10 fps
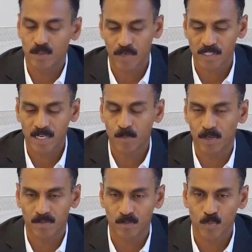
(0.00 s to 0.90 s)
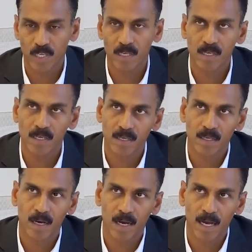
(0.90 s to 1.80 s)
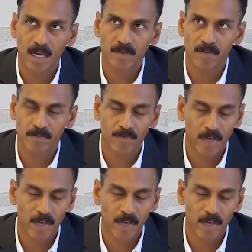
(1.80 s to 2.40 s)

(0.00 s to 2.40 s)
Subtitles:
So for example, we have a